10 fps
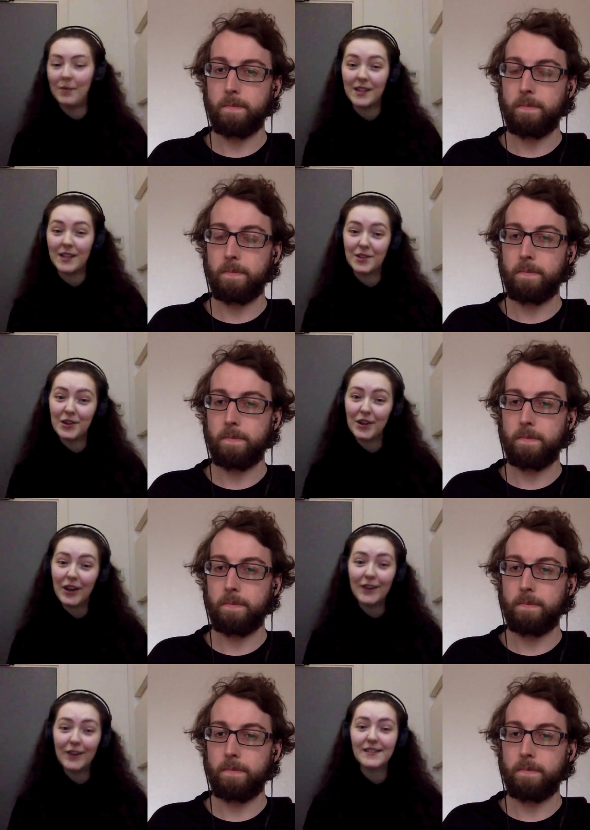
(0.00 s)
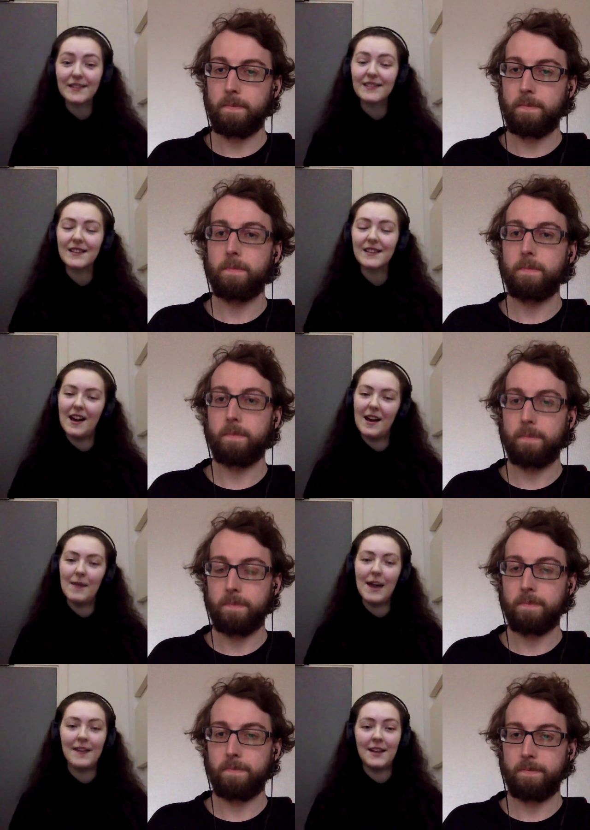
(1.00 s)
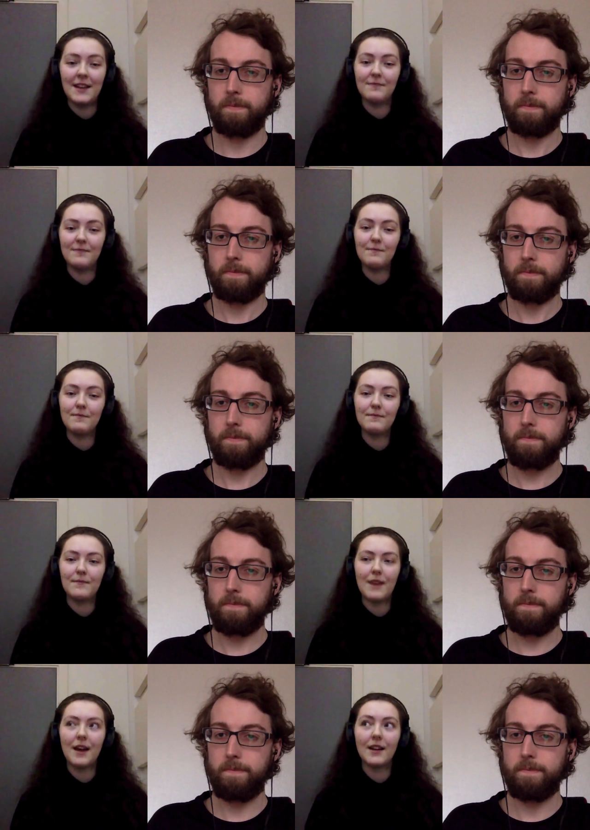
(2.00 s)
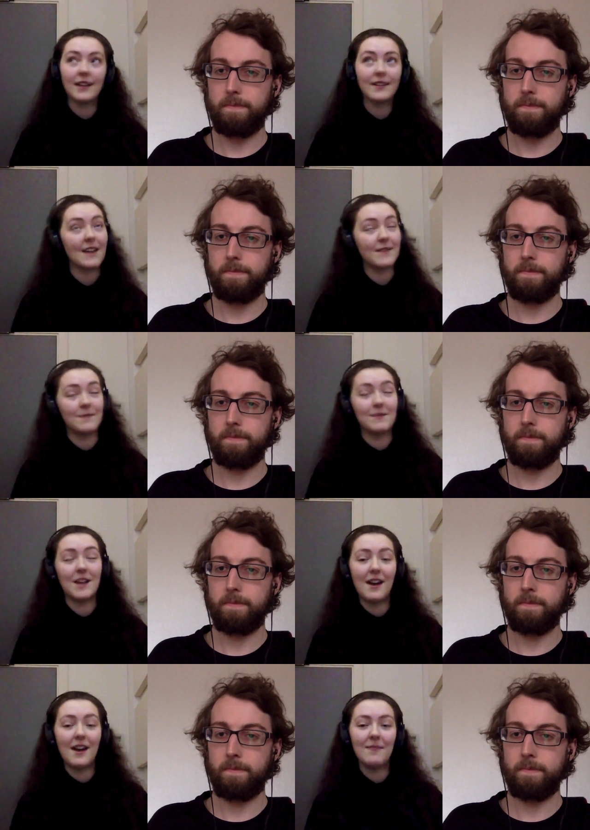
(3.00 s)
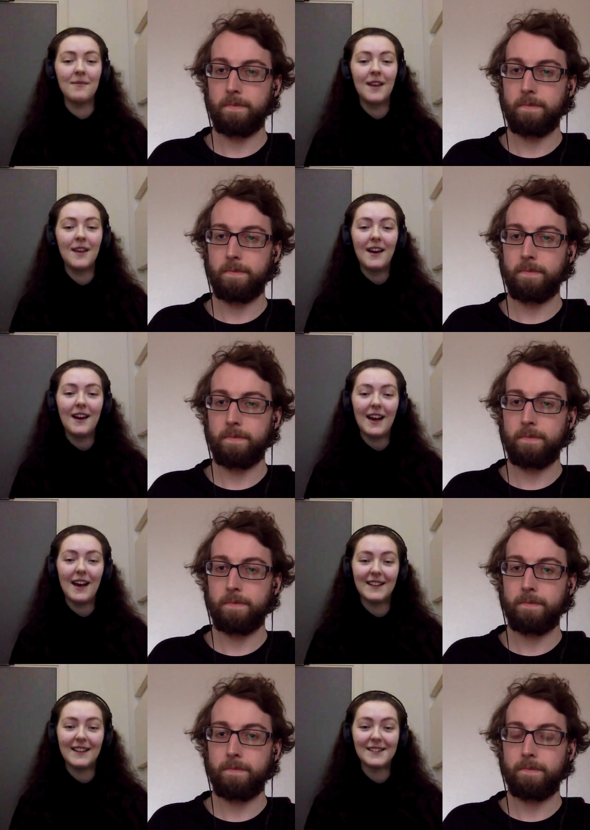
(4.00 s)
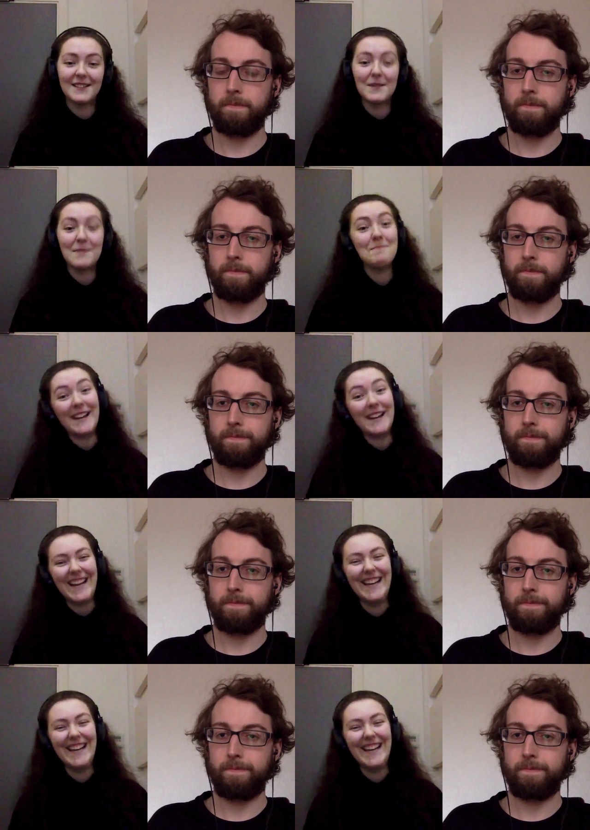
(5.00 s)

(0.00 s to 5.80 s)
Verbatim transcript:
Speaker 1: big studios, um, and then I'd like to have some time and money